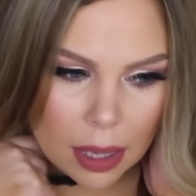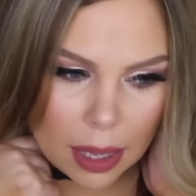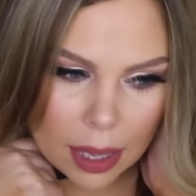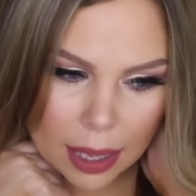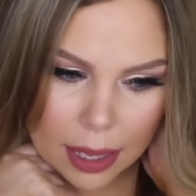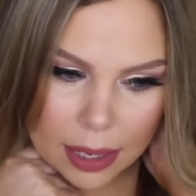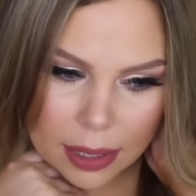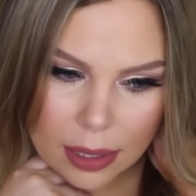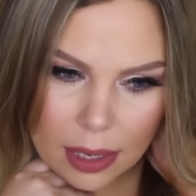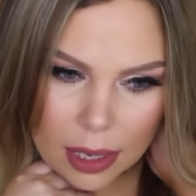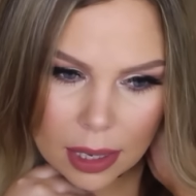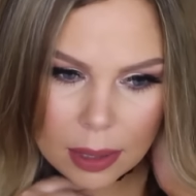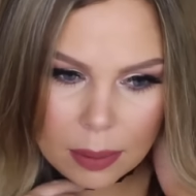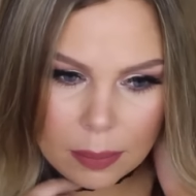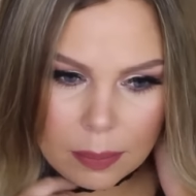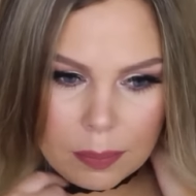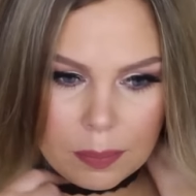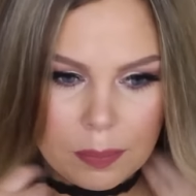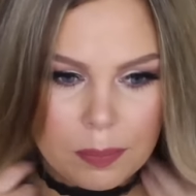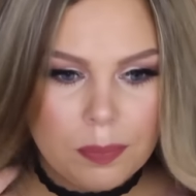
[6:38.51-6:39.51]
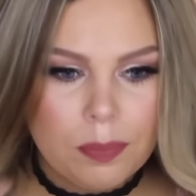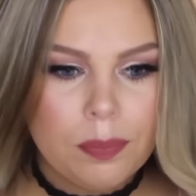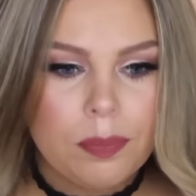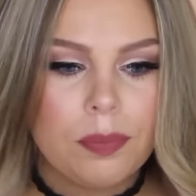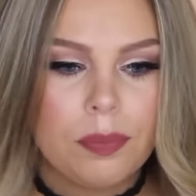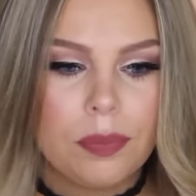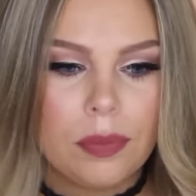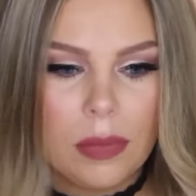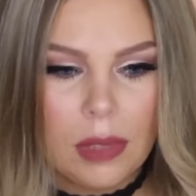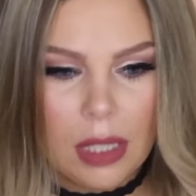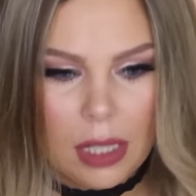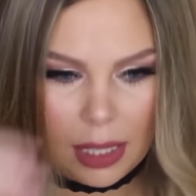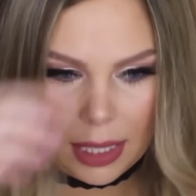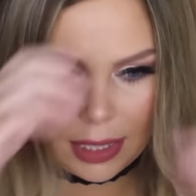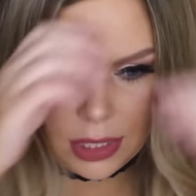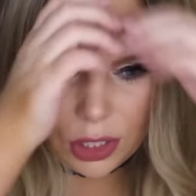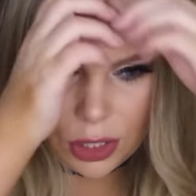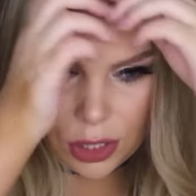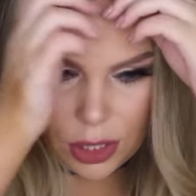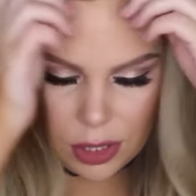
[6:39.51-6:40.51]
and
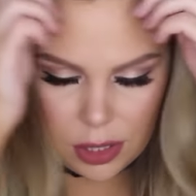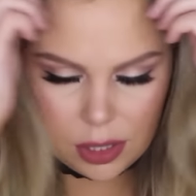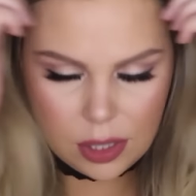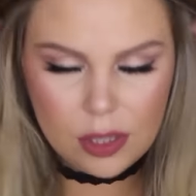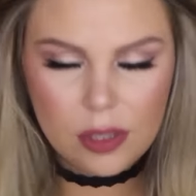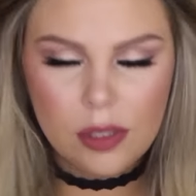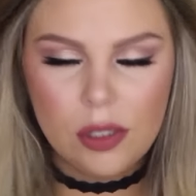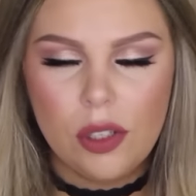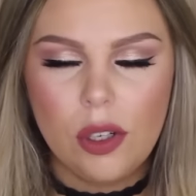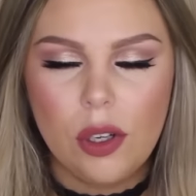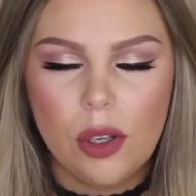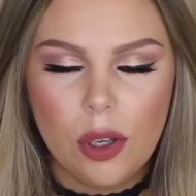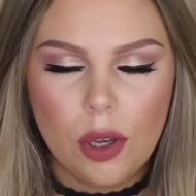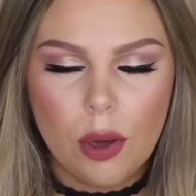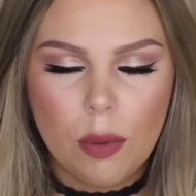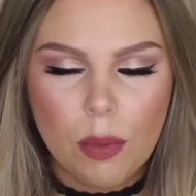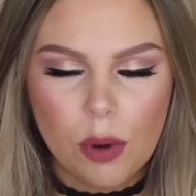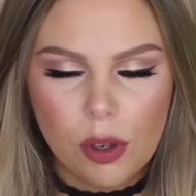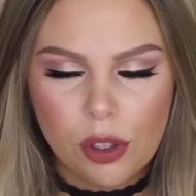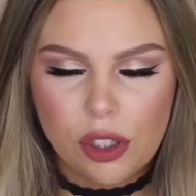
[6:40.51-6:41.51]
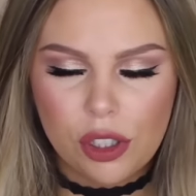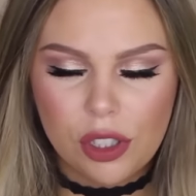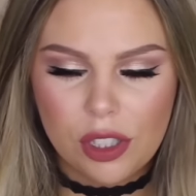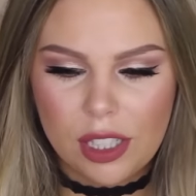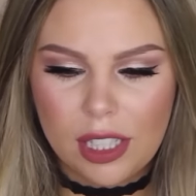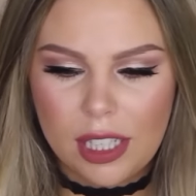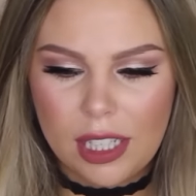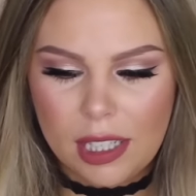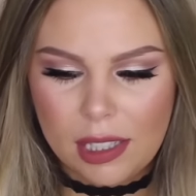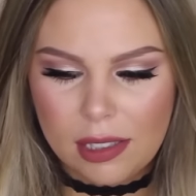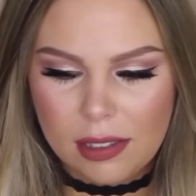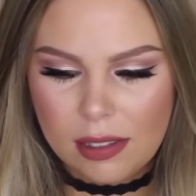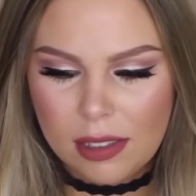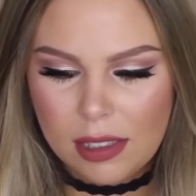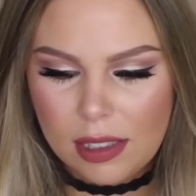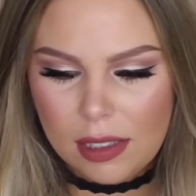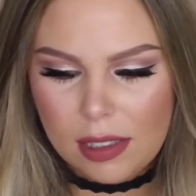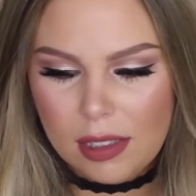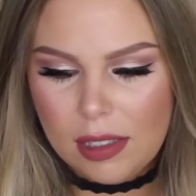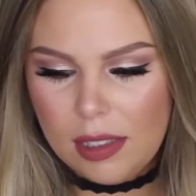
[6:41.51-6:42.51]
like, just, you know, emotionally and
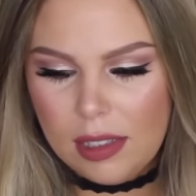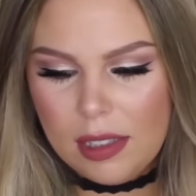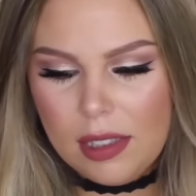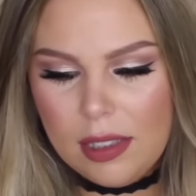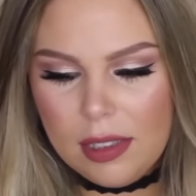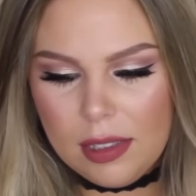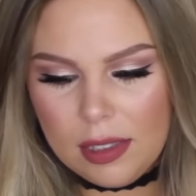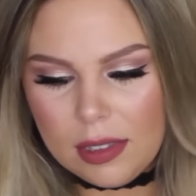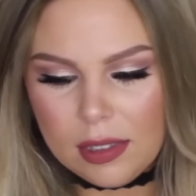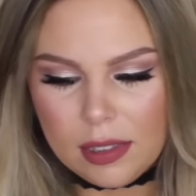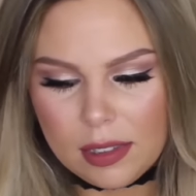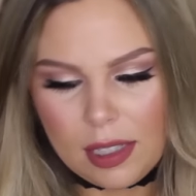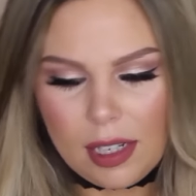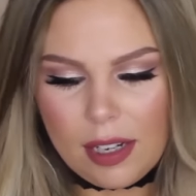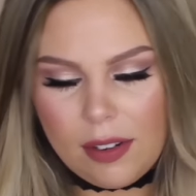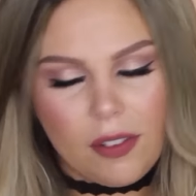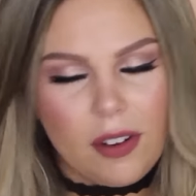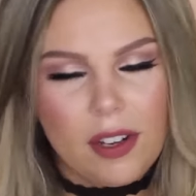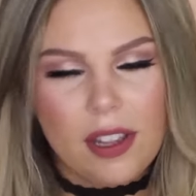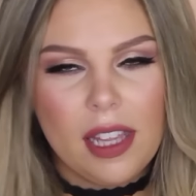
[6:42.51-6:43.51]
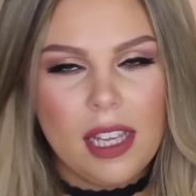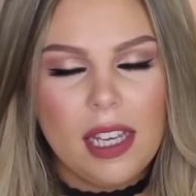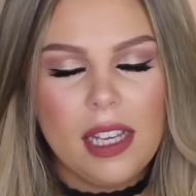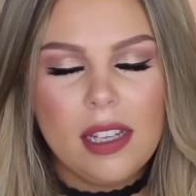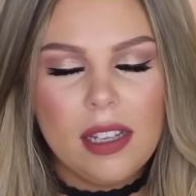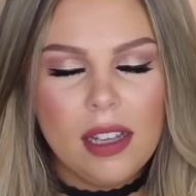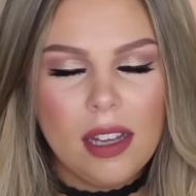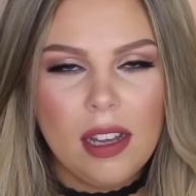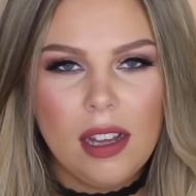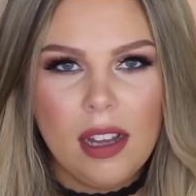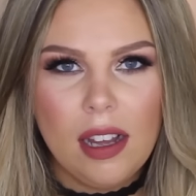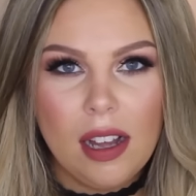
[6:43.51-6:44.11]
everything.